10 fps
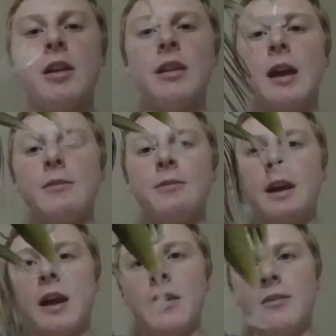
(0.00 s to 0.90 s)
top
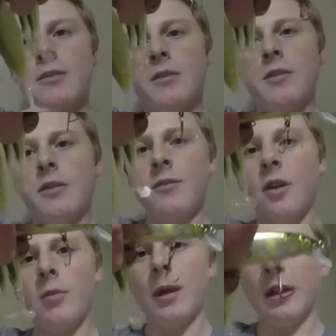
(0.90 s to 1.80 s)
5
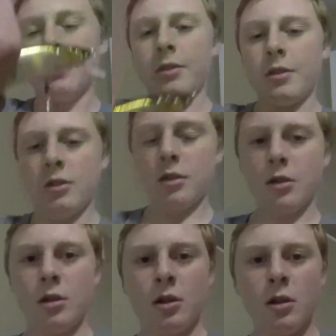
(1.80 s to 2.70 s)
fall baits.
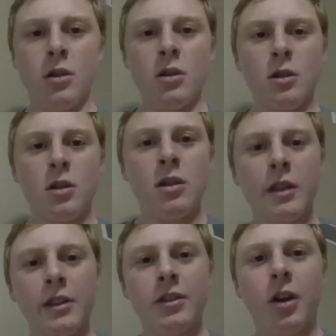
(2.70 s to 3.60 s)
Let's